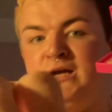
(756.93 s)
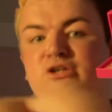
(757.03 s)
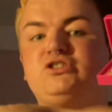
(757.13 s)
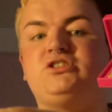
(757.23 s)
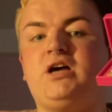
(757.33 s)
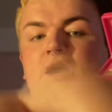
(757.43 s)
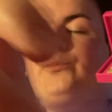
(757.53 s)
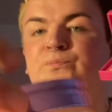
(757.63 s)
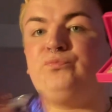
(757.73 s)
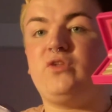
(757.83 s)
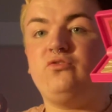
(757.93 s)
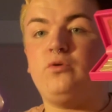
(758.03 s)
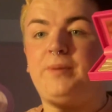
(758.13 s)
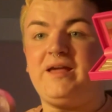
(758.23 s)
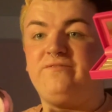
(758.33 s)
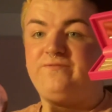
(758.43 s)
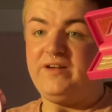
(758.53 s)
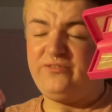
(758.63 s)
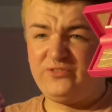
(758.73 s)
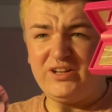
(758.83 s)
So, for paying
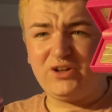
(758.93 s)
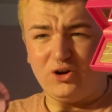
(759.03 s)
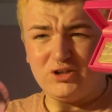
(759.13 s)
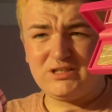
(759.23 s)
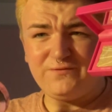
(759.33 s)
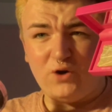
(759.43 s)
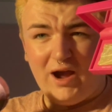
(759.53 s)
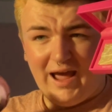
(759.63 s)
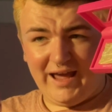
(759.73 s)
$50 for